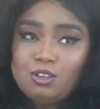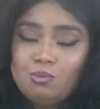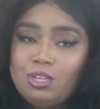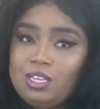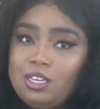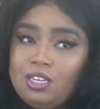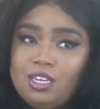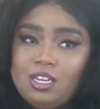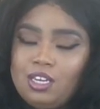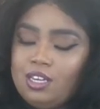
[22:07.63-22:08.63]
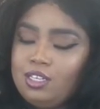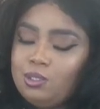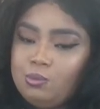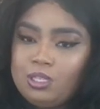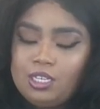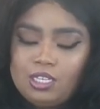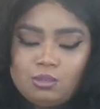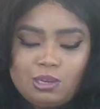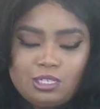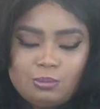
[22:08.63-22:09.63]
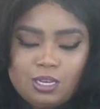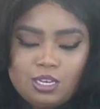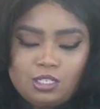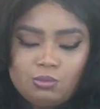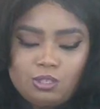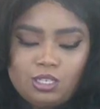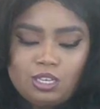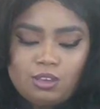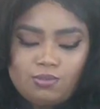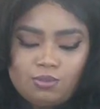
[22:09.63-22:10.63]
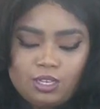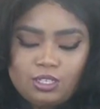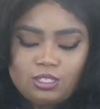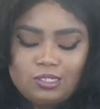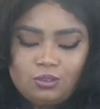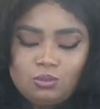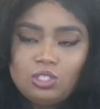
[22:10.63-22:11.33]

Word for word: You really, it's a really easy recipe and it's really kid friendly too.